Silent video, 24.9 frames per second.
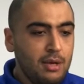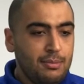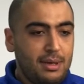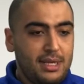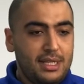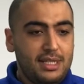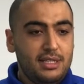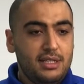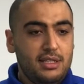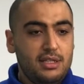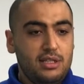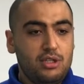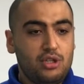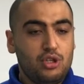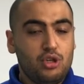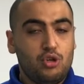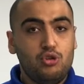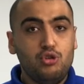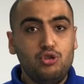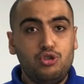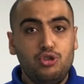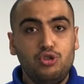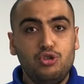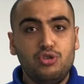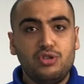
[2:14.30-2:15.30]
but the
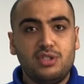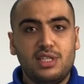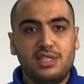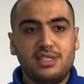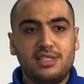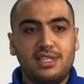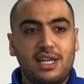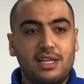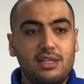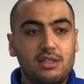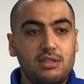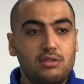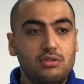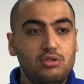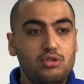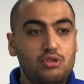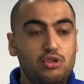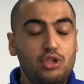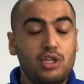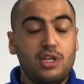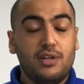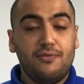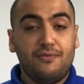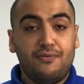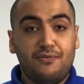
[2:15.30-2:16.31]
good news is that
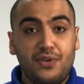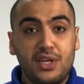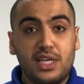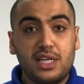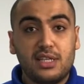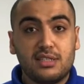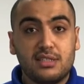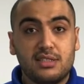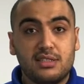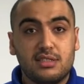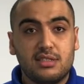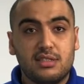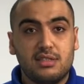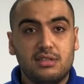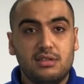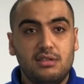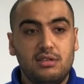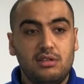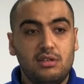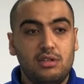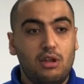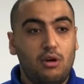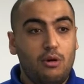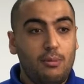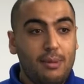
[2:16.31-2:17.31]
you can fix
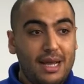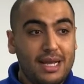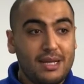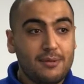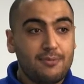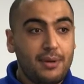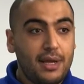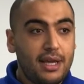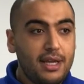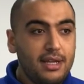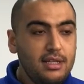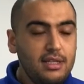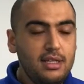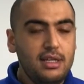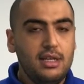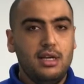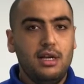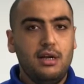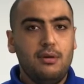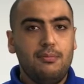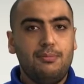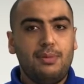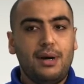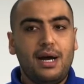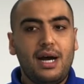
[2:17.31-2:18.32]
lower back pain
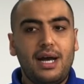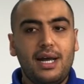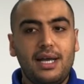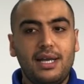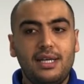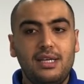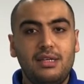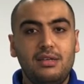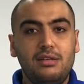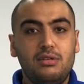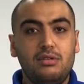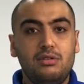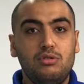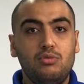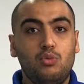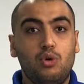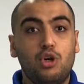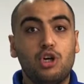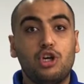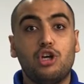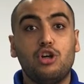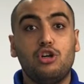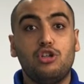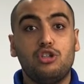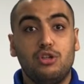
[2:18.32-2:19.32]
by
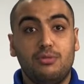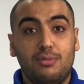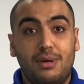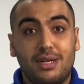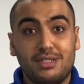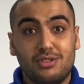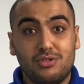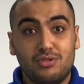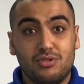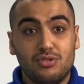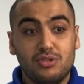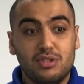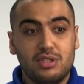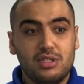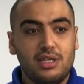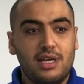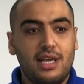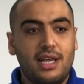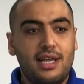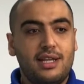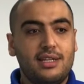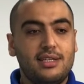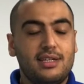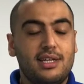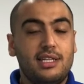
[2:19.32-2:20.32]
working on your muscles
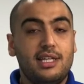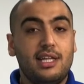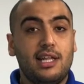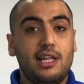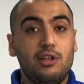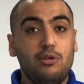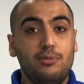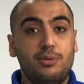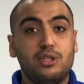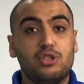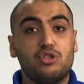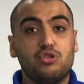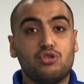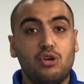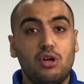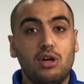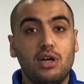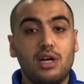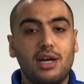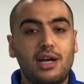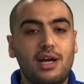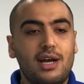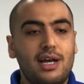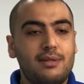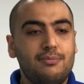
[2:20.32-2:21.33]
and getting a little bit
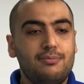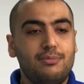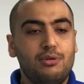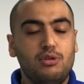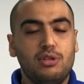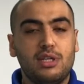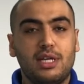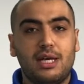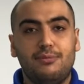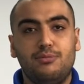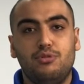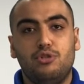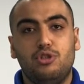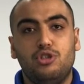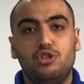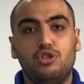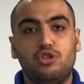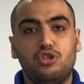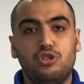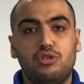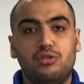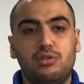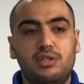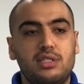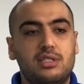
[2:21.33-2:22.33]
stronger and building up your
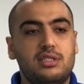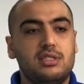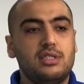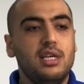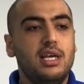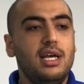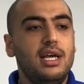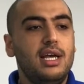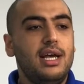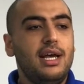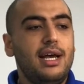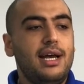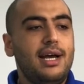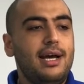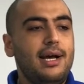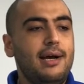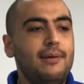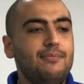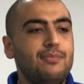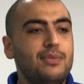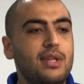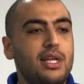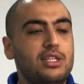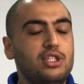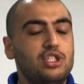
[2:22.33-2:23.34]
endurance
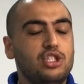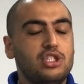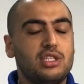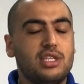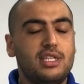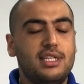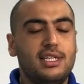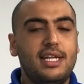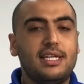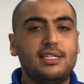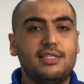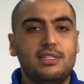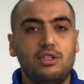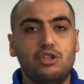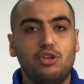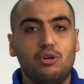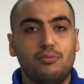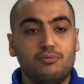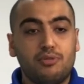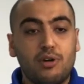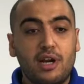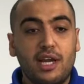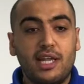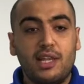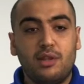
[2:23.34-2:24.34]
and just connecting your
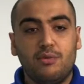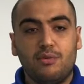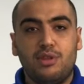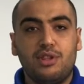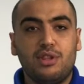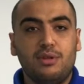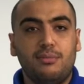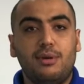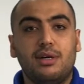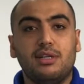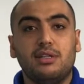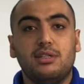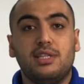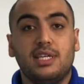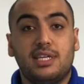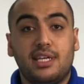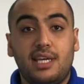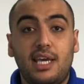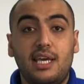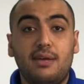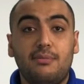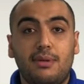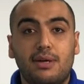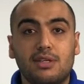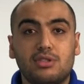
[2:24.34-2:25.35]
brain with the
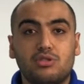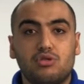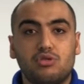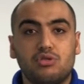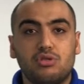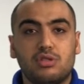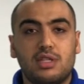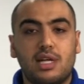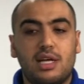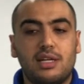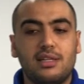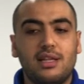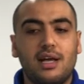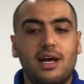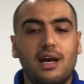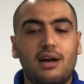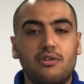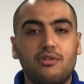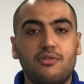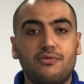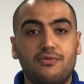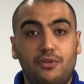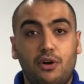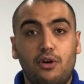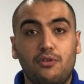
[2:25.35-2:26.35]
key muscles that
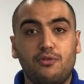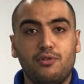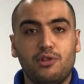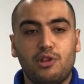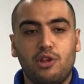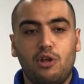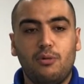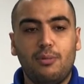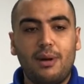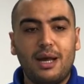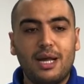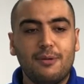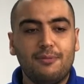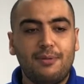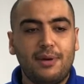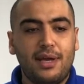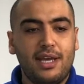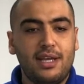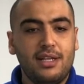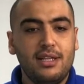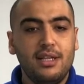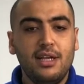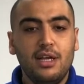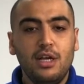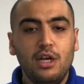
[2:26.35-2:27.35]
are involved with lower back pain.
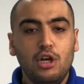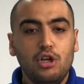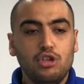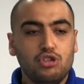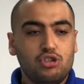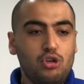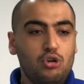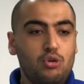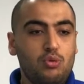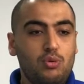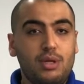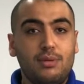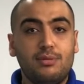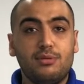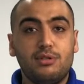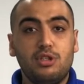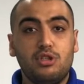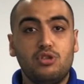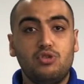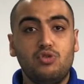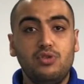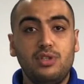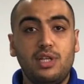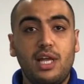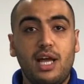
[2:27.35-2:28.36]
So what I'm
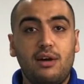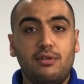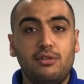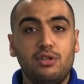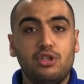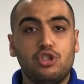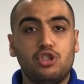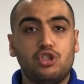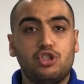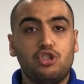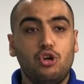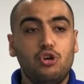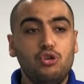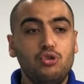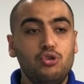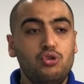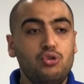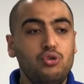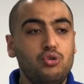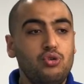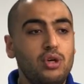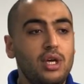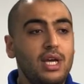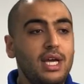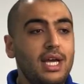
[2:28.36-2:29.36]
going to do now is show
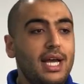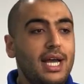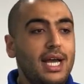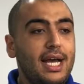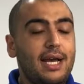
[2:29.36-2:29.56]
you